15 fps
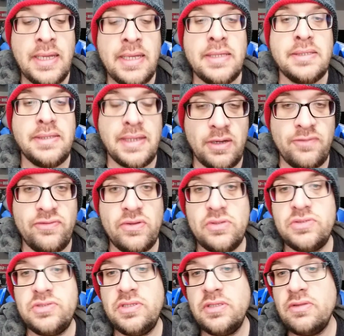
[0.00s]
Now, if you've
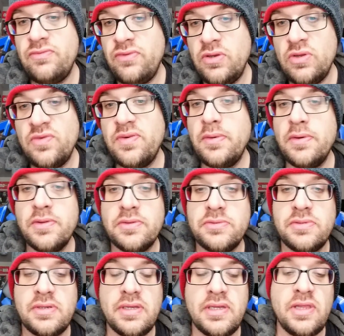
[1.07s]
seen the video from earlier
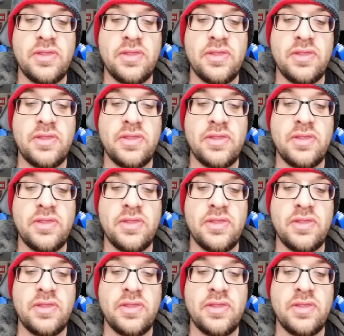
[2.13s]
today,